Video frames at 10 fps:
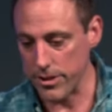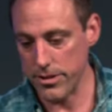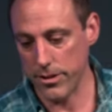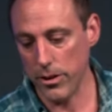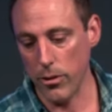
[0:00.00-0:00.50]
you
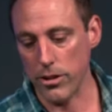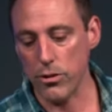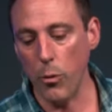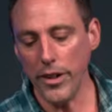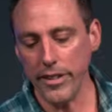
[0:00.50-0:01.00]
to the Lord.
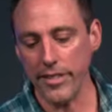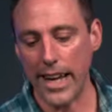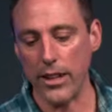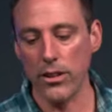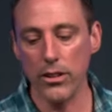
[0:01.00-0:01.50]
So what does
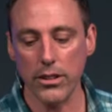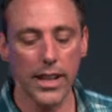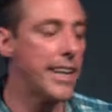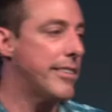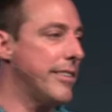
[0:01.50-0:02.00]
that look
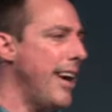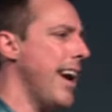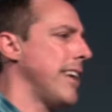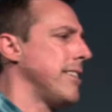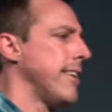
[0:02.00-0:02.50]
like
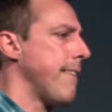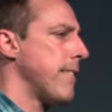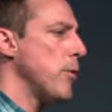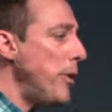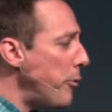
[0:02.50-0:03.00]
today?
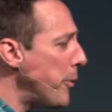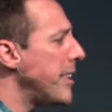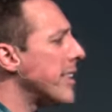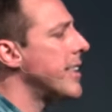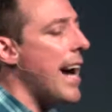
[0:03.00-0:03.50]
What if we
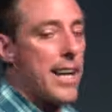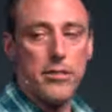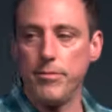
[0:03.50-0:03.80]
did that?